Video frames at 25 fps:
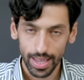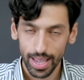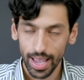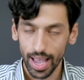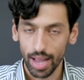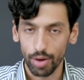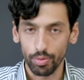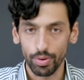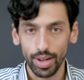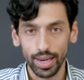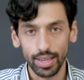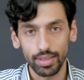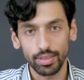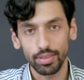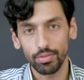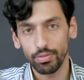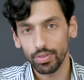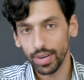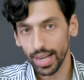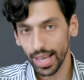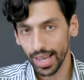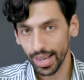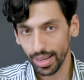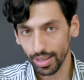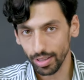And relative
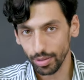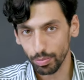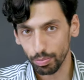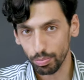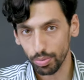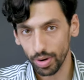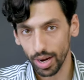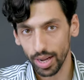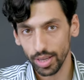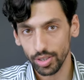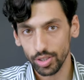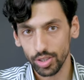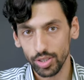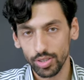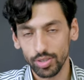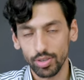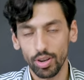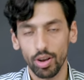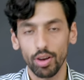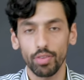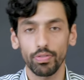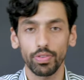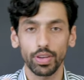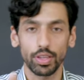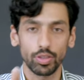length branches
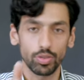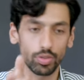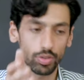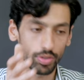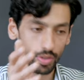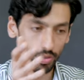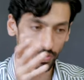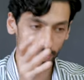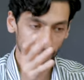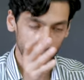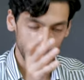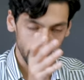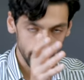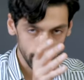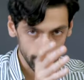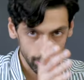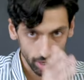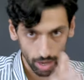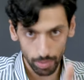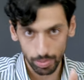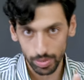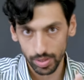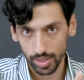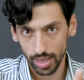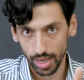off into different
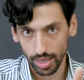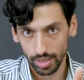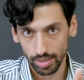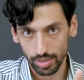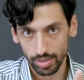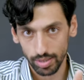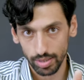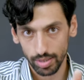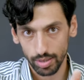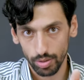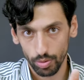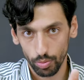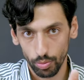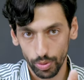subsets.